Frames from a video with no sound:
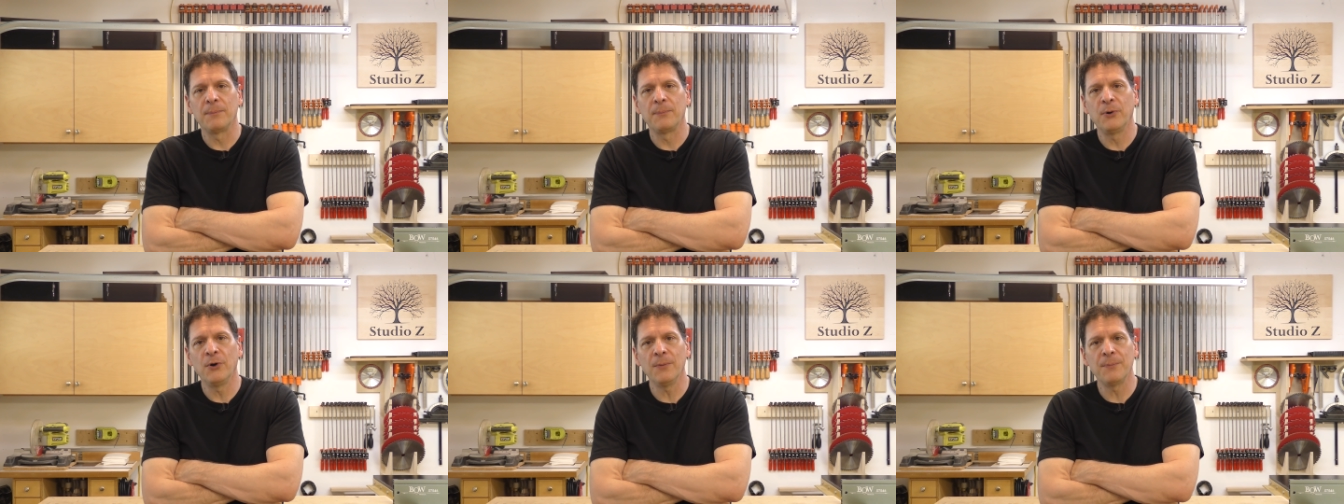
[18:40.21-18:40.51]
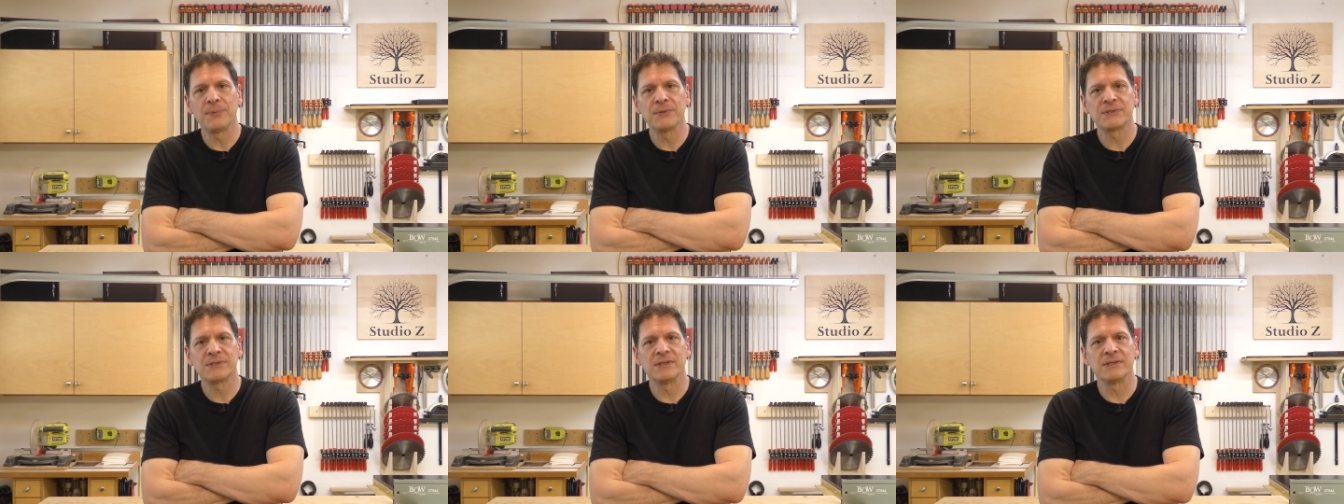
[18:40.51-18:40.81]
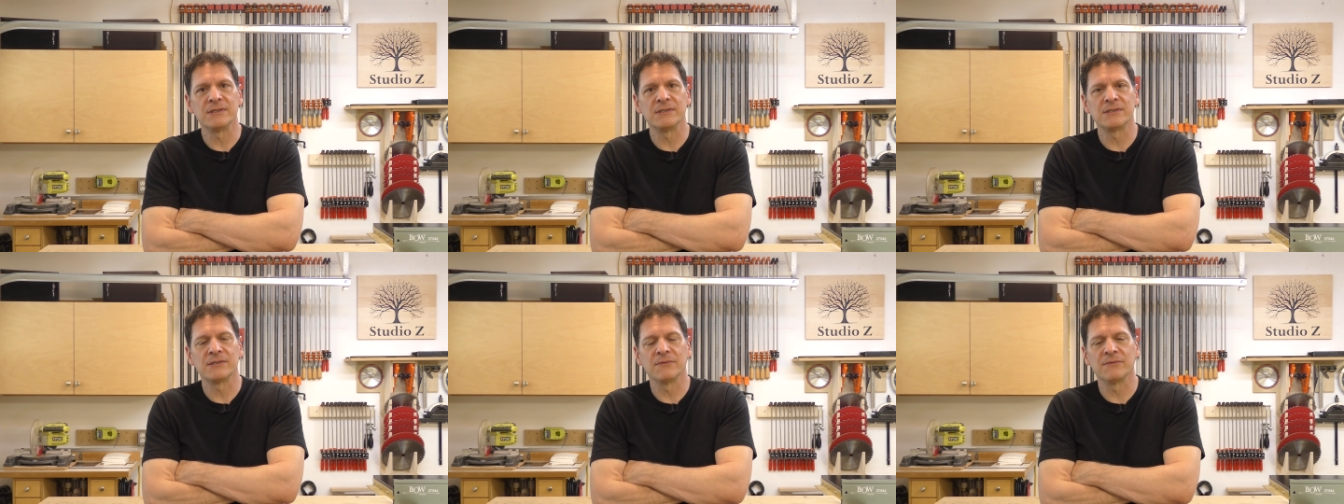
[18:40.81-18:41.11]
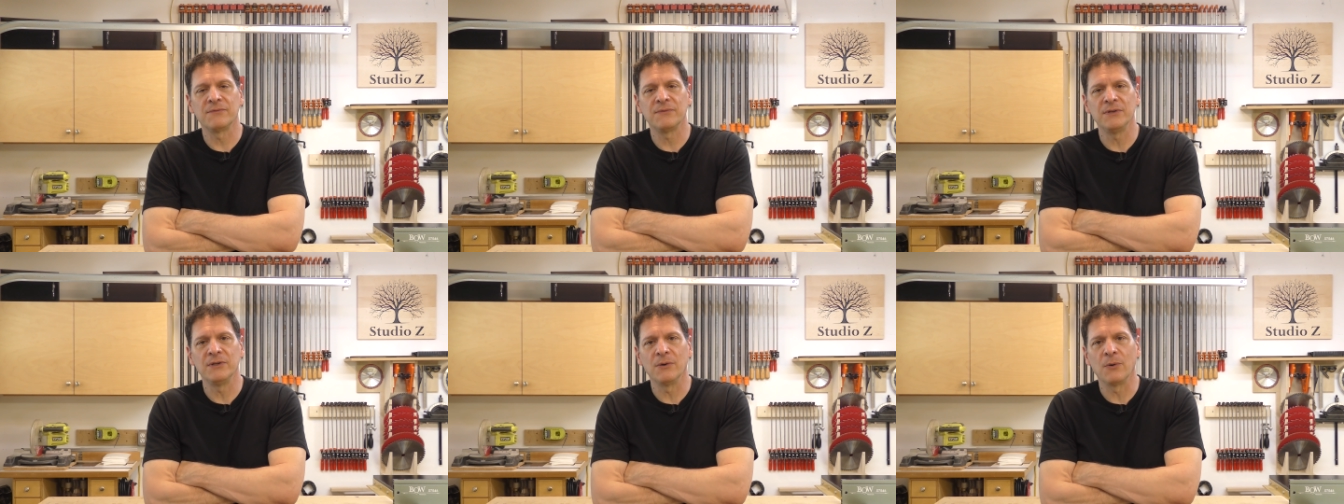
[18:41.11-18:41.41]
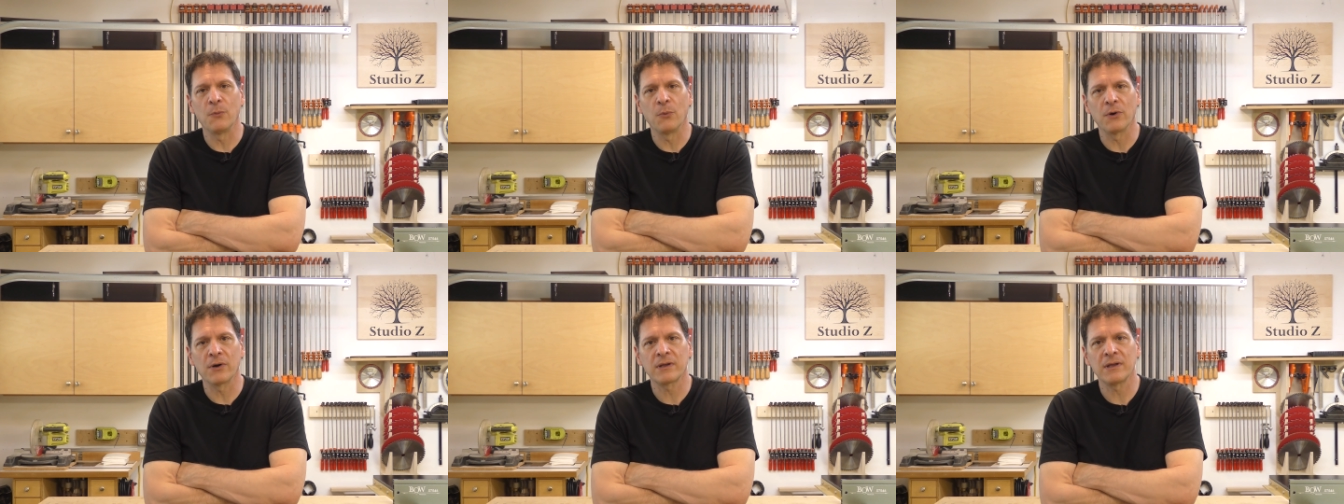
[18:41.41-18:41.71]
purposes of, you
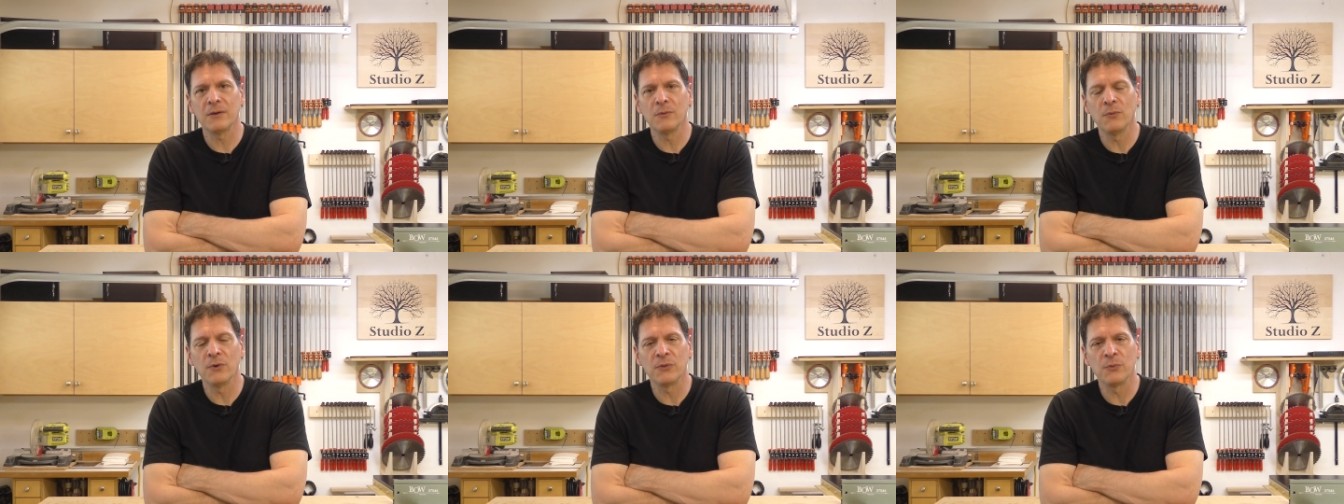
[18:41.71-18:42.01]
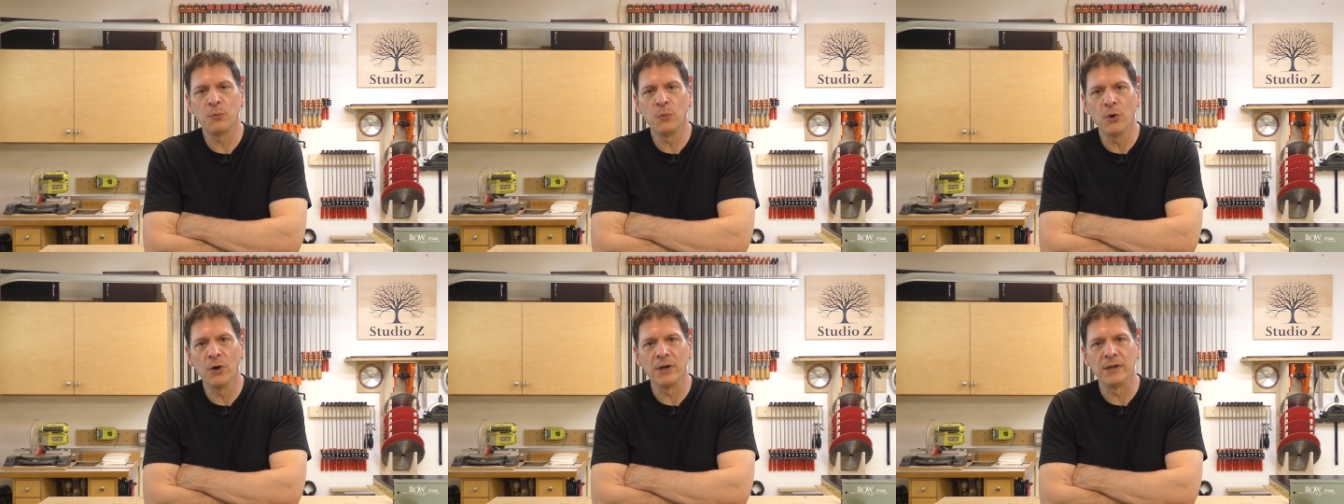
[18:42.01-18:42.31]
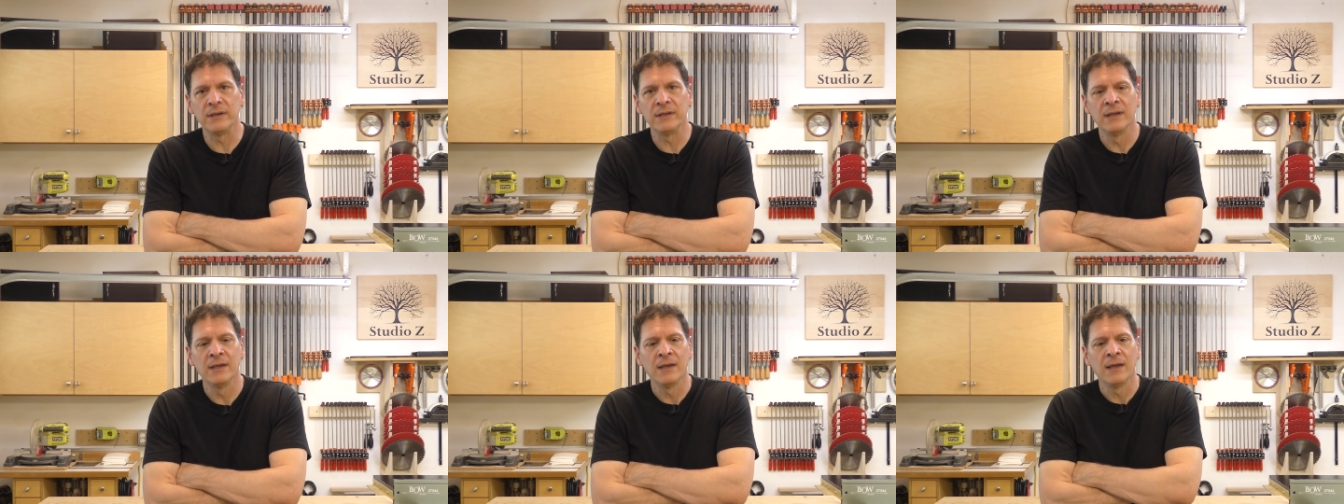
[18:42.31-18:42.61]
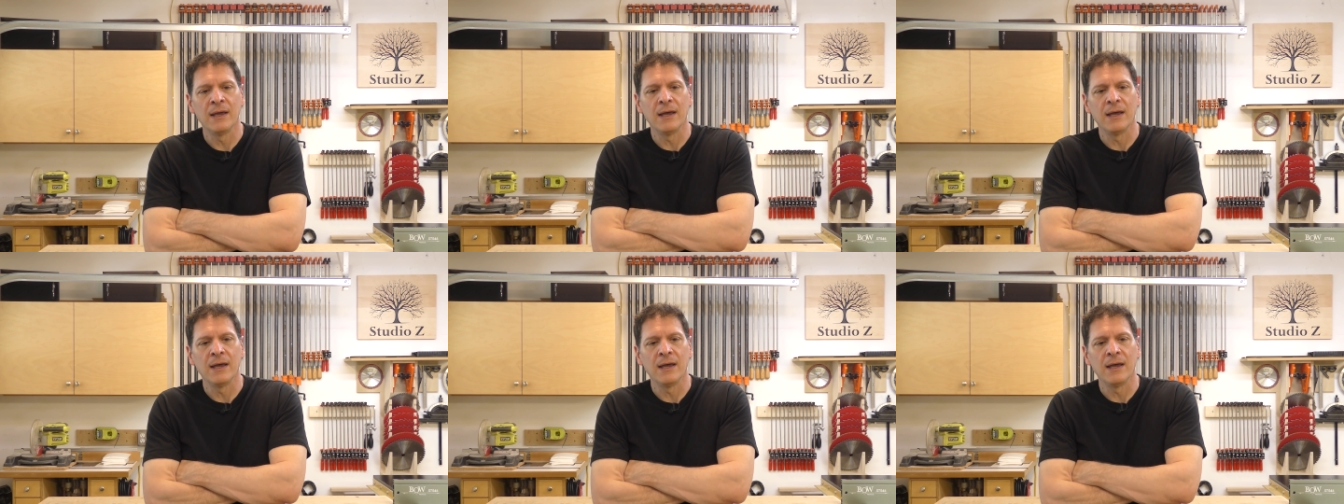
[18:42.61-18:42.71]
know, working with wood,